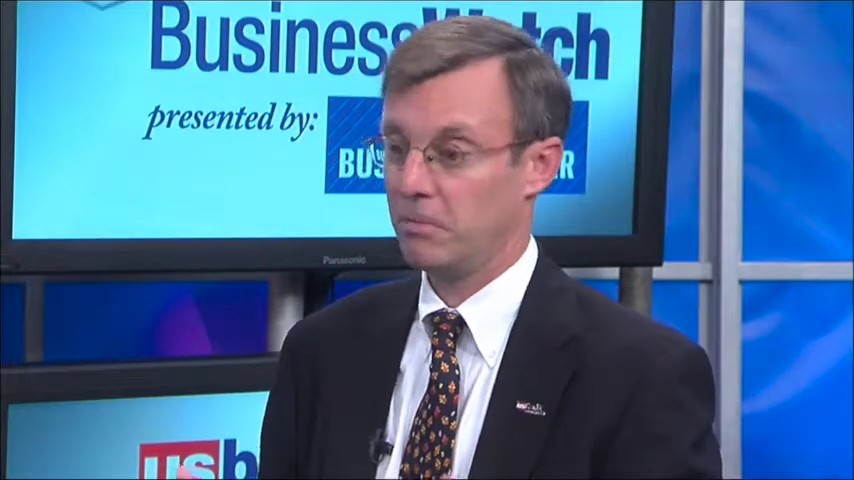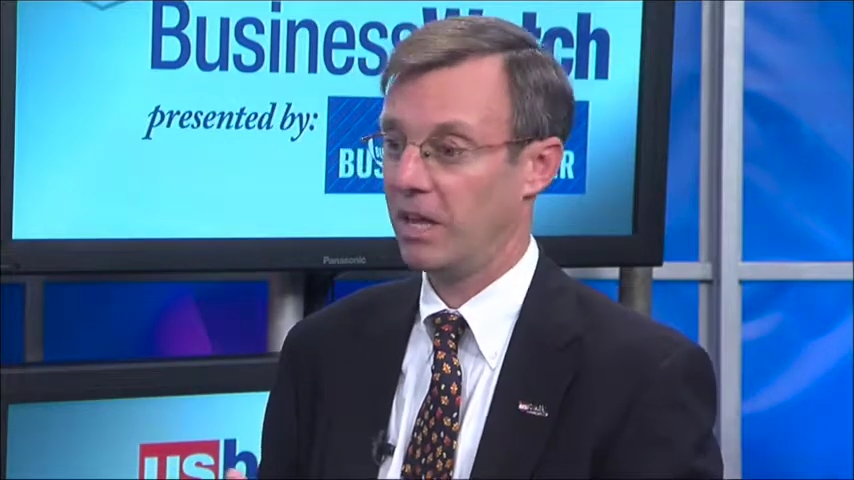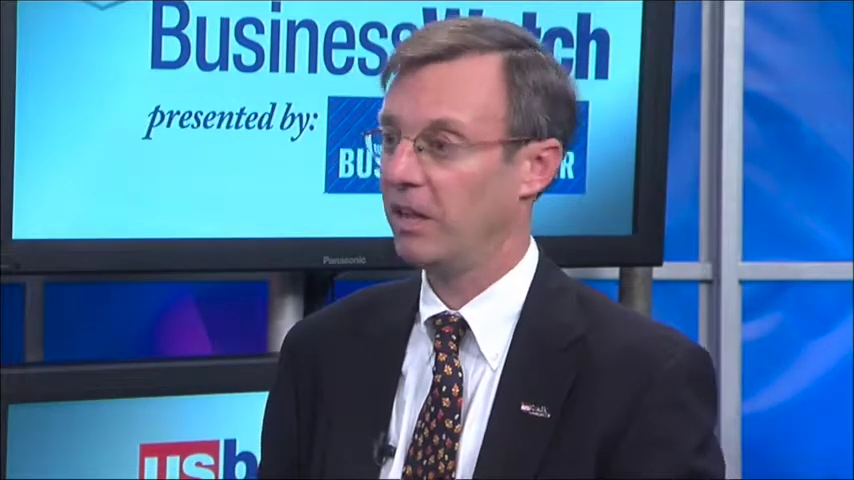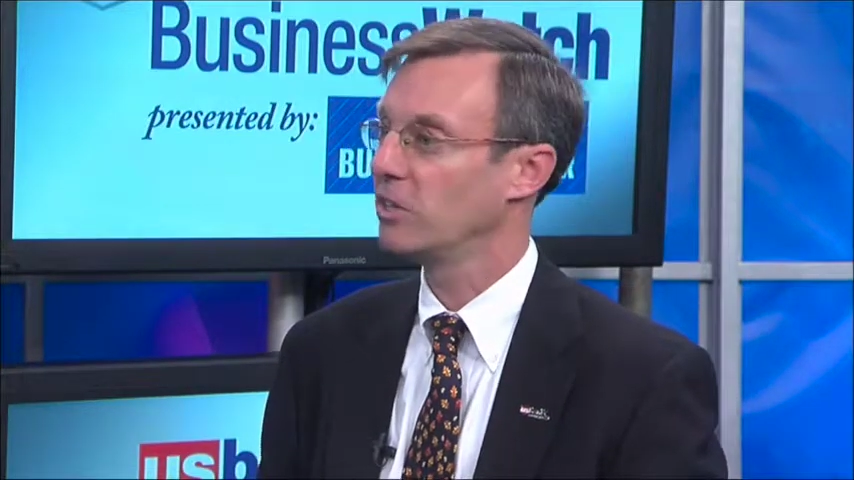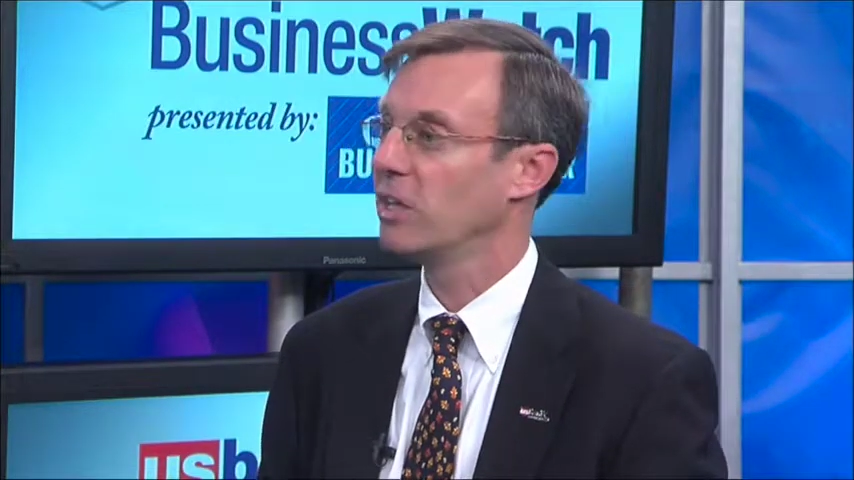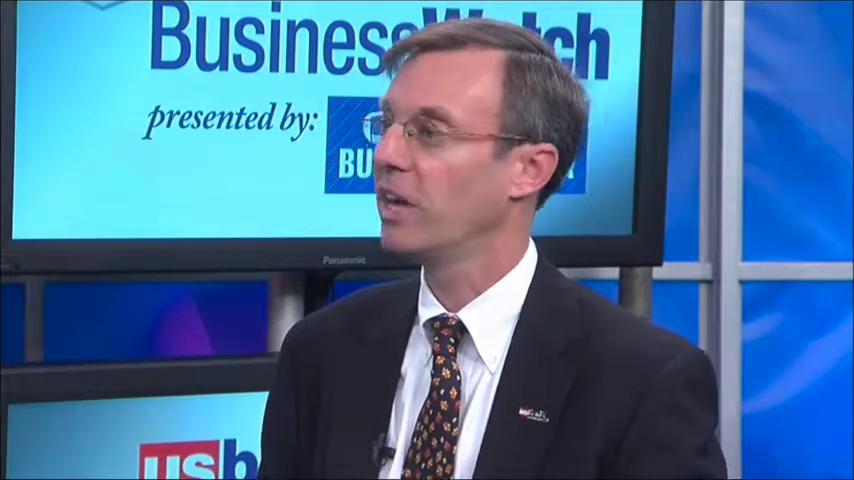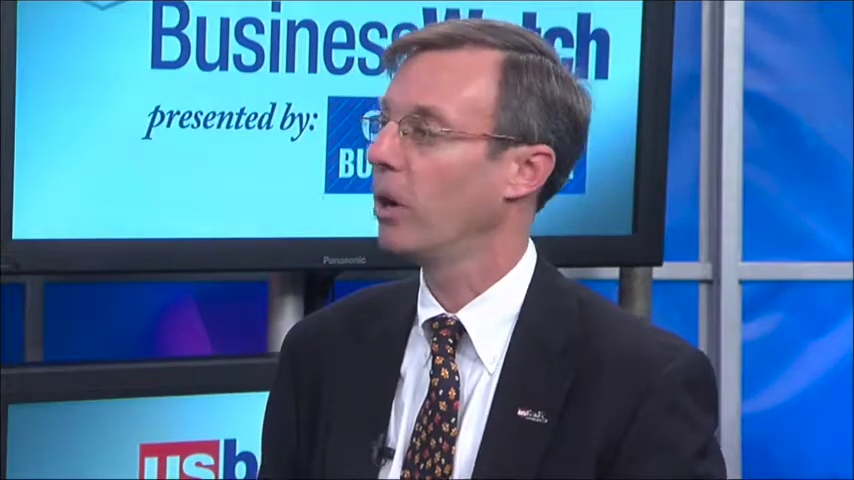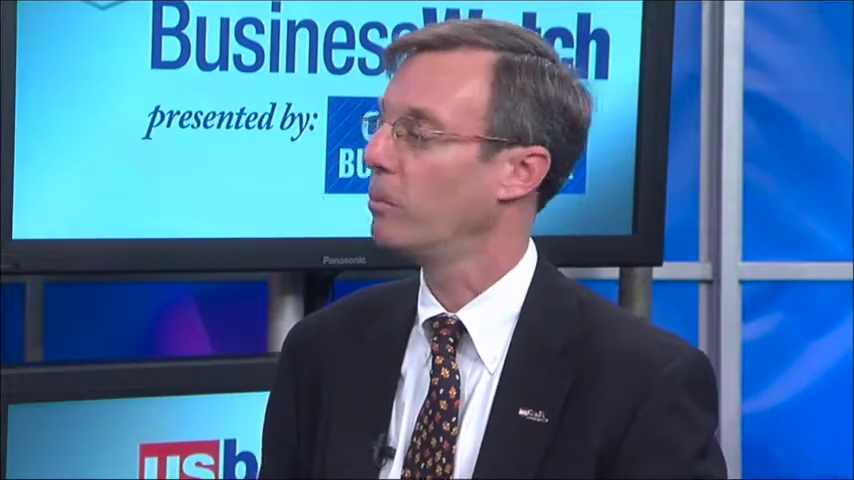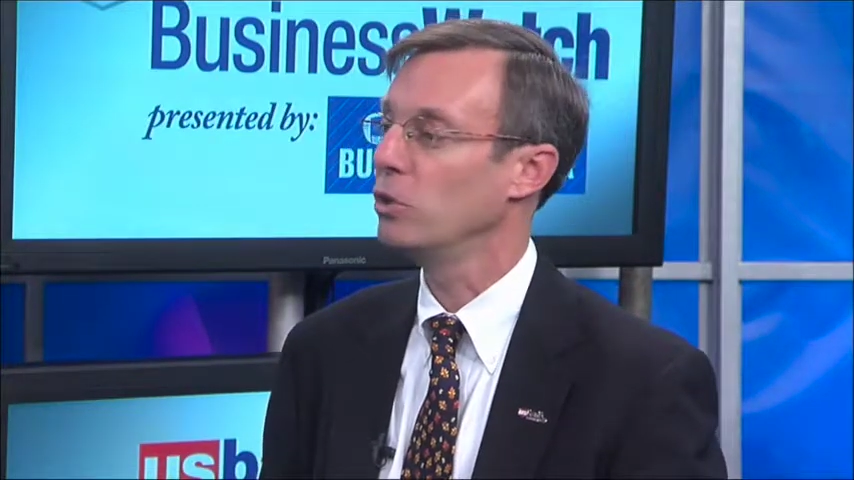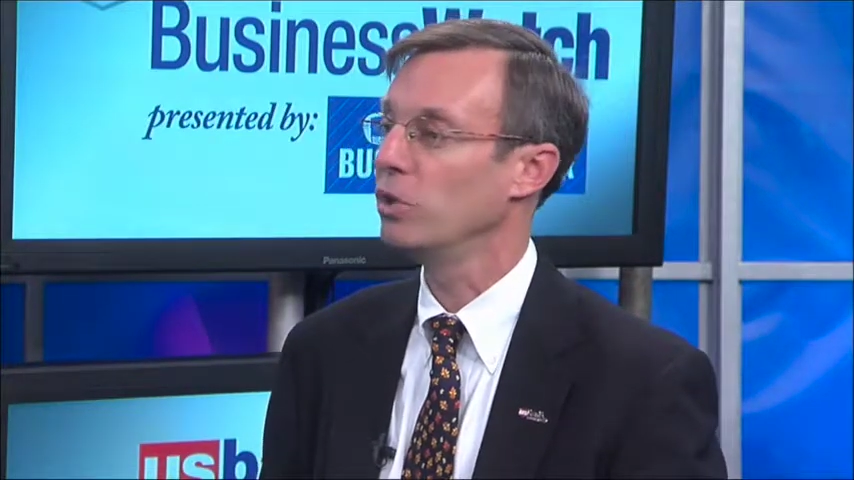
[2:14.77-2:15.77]
that, that's not
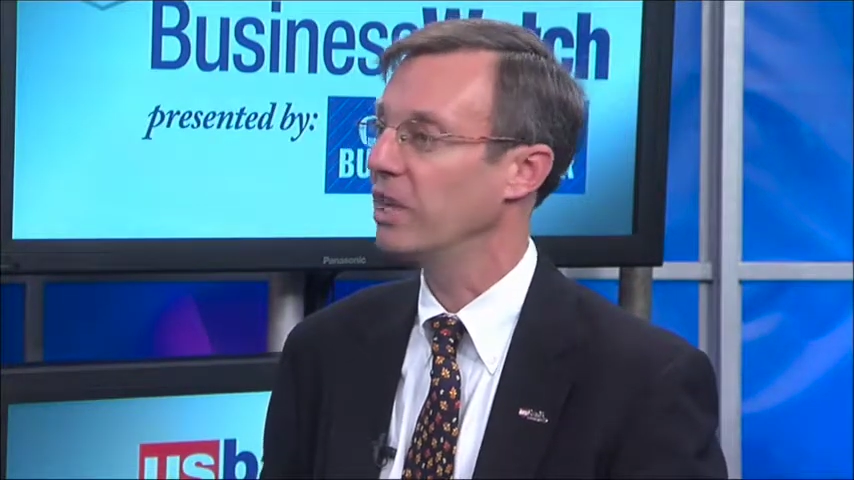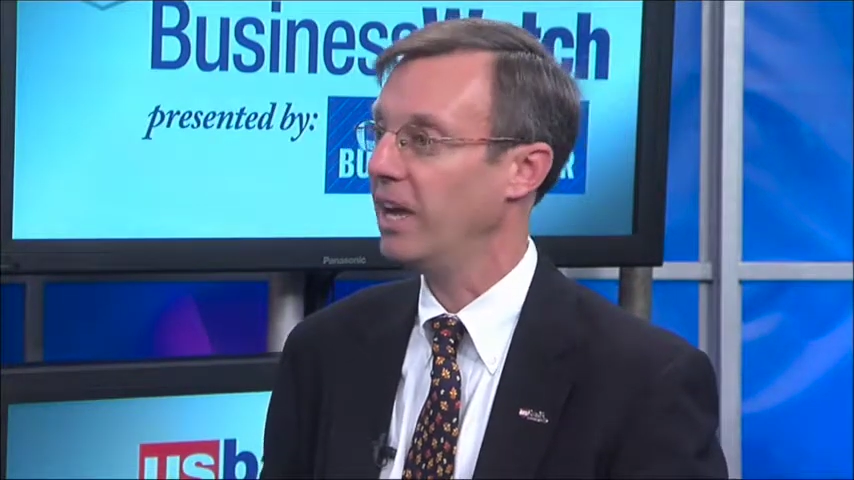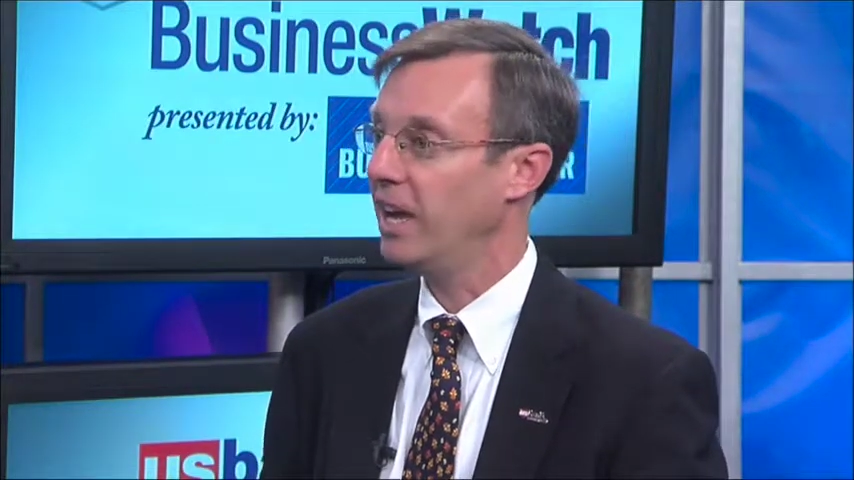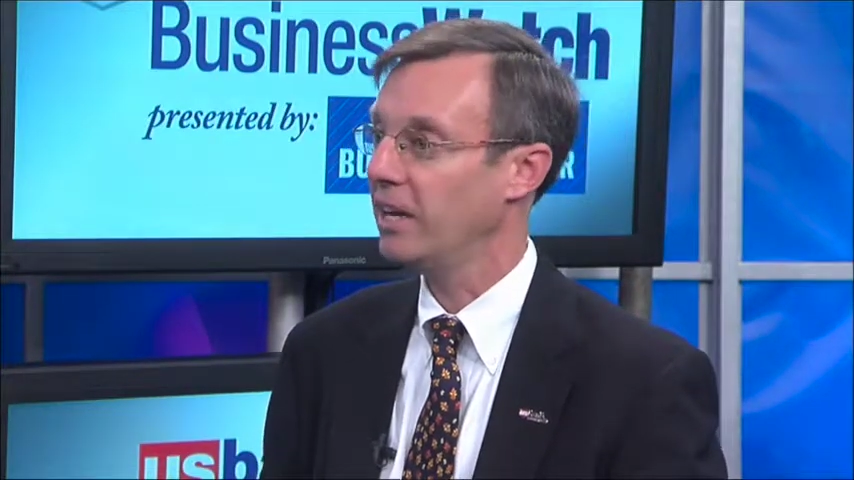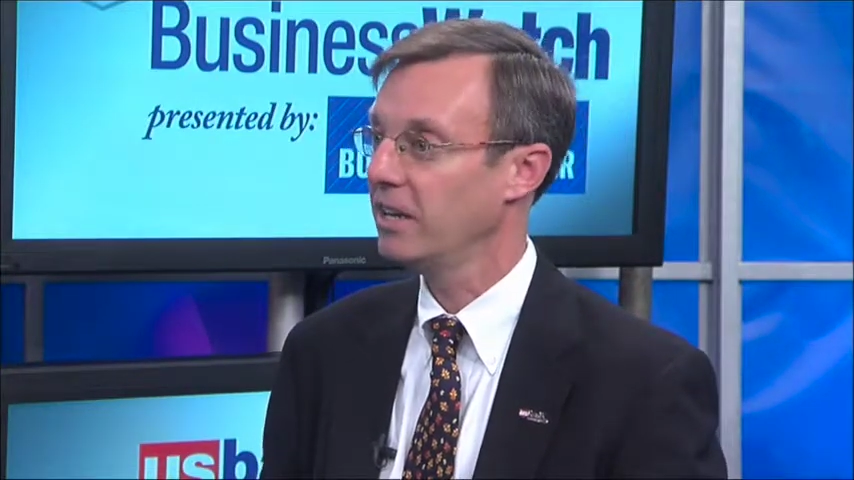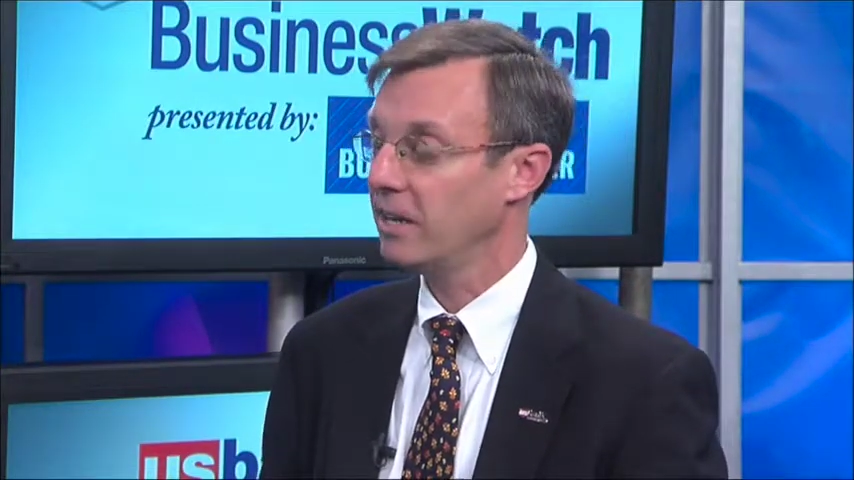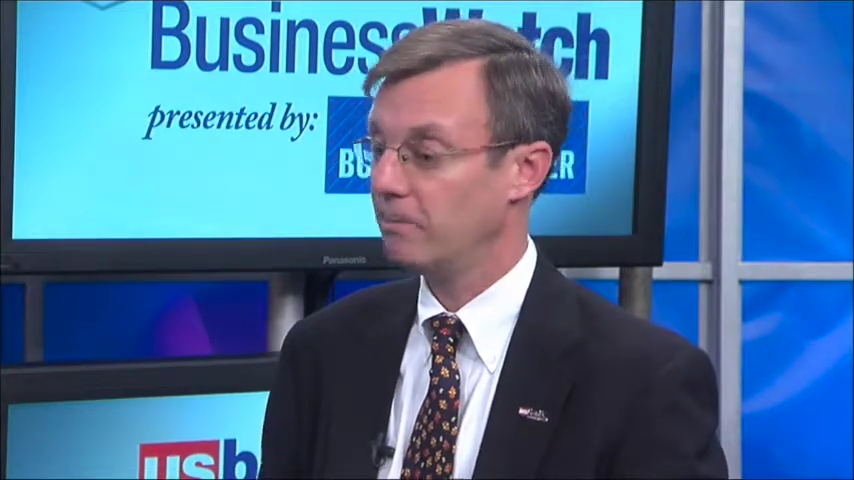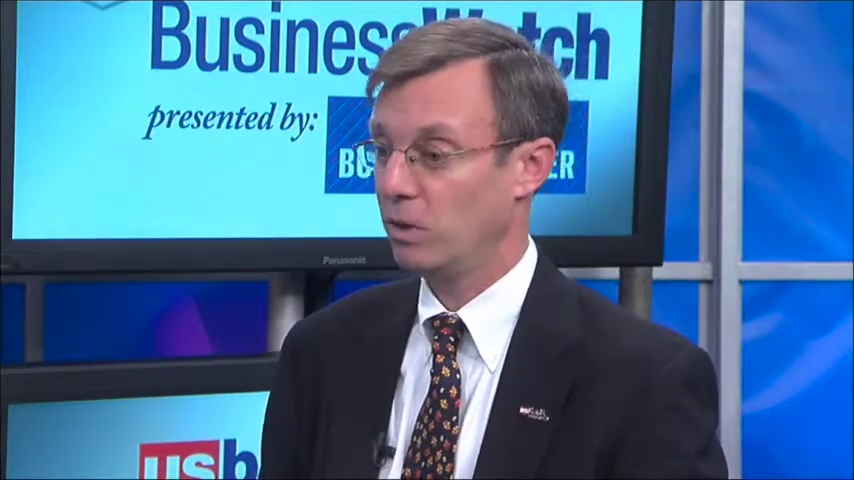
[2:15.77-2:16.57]
helping you get ahead.